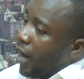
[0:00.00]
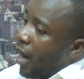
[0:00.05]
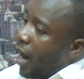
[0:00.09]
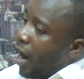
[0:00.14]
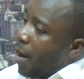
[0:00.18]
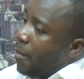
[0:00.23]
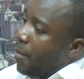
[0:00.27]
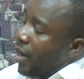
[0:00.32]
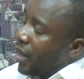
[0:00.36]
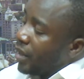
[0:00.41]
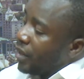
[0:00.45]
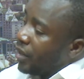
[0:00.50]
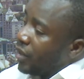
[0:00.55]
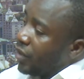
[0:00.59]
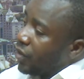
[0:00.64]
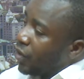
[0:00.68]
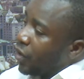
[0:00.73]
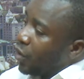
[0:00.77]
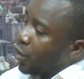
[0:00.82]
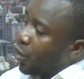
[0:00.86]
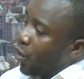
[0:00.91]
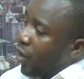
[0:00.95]
a
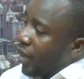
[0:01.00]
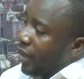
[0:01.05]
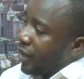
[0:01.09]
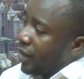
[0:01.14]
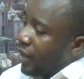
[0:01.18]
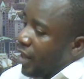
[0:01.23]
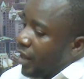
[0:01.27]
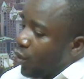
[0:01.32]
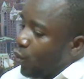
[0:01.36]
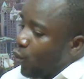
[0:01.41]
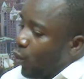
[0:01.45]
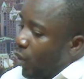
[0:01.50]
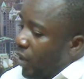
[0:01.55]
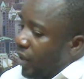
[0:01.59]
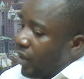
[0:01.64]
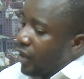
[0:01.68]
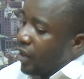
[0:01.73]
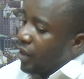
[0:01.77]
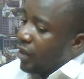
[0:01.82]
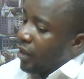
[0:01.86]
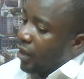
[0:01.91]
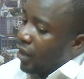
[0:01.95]
magistrate or a judge will
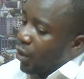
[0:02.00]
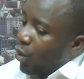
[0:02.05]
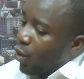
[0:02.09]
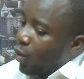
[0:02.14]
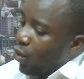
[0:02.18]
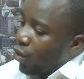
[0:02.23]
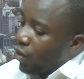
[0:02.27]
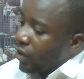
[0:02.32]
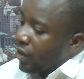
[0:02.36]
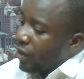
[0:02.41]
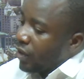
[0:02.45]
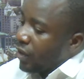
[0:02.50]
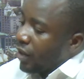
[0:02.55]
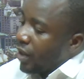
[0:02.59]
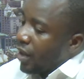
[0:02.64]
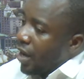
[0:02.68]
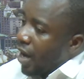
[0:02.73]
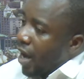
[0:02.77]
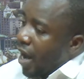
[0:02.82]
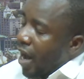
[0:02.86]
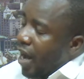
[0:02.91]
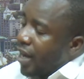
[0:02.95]
sit in court
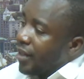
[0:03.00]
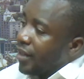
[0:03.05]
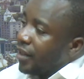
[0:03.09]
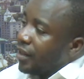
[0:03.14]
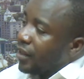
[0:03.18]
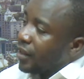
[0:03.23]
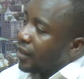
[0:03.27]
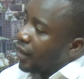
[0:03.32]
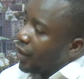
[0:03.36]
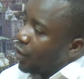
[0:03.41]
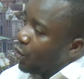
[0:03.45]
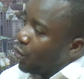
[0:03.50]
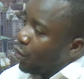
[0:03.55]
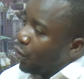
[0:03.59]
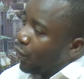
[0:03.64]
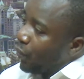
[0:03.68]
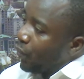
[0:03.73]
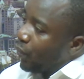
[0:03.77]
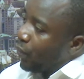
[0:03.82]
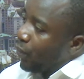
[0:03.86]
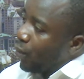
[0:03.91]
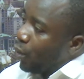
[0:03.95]
and instead
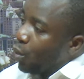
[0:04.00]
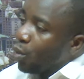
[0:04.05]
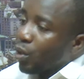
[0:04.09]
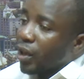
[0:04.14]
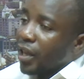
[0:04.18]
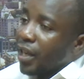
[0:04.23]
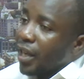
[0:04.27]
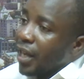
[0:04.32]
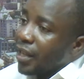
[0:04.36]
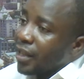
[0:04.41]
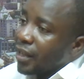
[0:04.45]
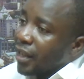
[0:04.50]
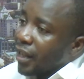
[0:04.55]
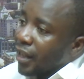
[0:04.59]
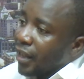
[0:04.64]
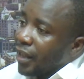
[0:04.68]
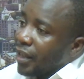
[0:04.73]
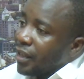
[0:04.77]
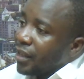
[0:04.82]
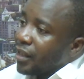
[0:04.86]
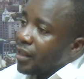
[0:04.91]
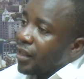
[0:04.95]
of looking at a
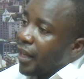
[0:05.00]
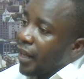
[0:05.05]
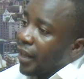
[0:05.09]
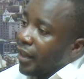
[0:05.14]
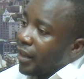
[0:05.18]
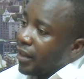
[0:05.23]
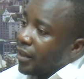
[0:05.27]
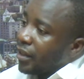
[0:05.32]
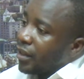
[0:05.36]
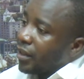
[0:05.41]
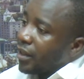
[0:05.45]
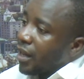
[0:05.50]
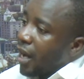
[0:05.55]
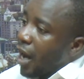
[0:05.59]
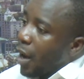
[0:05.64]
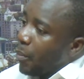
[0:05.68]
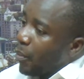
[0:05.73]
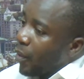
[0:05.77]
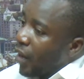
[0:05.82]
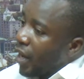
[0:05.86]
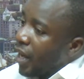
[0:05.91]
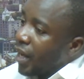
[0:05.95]
case and
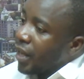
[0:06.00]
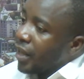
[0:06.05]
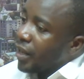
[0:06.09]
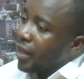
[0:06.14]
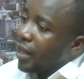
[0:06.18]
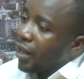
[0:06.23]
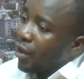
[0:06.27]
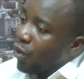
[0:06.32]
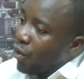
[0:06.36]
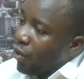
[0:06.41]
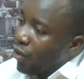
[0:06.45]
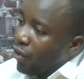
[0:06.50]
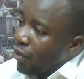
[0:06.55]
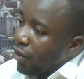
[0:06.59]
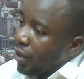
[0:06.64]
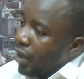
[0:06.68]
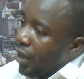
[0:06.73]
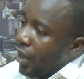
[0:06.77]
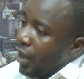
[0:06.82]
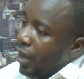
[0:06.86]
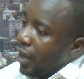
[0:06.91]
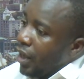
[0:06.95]
applying the law,
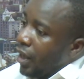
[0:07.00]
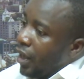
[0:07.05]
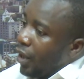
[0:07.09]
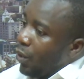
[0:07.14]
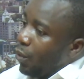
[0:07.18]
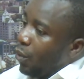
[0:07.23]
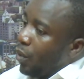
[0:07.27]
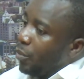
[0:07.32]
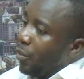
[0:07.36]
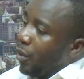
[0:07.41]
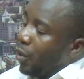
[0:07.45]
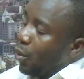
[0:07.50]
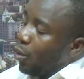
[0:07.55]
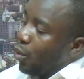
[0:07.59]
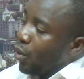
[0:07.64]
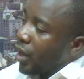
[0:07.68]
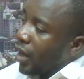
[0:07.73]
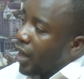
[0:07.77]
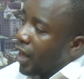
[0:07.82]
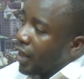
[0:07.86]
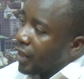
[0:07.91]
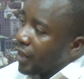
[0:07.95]
he will be
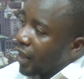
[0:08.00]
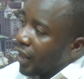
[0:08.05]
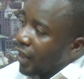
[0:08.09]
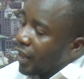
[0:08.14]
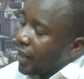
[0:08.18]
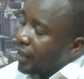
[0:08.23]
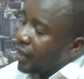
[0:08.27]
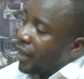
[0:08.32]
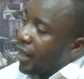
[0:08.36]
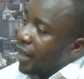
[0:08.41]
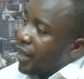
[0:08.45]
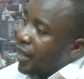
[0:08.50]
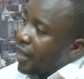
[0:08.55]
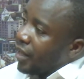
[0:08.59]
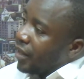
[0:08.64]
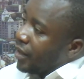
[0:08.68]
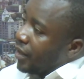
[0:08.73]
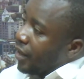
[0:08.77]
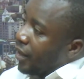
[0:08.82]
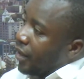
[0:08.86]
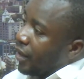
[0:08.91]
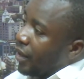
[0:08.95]
looking at a case and
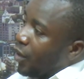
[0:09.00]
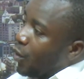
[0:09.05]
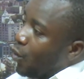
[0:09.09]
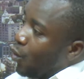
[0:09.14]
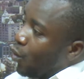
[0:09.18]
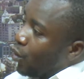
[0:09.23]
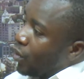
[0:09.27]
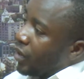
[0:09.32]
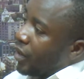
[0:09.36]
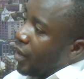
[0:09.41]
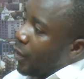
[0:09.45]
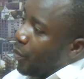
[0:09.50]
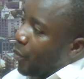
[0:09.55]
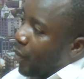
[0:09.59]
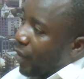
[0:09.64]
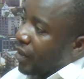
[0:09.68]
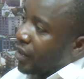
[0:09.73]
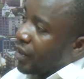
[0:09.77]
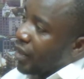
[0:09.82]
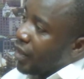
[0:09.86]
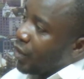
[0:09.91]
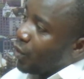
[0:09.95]
then thinking what the
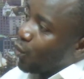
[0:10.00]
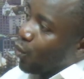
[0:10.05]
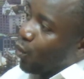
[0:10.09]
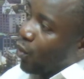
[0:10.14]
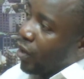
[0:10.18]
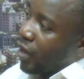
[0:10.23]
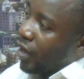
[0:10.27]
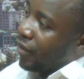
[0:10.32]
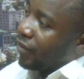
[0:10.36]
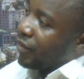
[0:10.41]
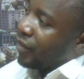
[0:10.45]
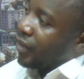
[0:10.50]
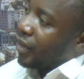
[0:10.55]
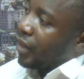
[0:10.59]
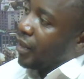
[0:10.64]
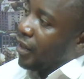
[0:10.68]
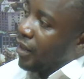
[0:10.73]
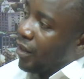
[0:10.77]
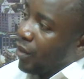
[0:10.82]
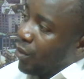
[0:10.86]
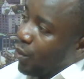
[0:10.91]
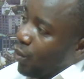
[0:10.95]
president would have said,
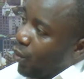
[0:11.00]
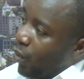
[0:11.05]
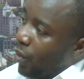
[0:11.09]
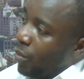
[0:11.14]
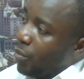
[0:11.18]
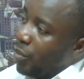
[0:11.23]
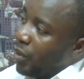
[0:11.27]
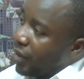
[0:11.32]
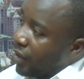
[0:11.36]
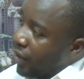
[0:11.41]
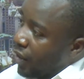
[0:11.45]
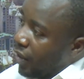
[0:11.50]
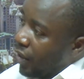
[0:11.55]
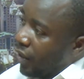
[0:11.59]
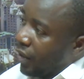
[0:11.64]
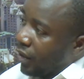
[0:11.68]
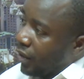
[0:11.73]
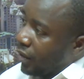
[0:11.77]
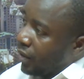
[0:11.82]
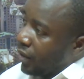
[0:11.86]
will be saying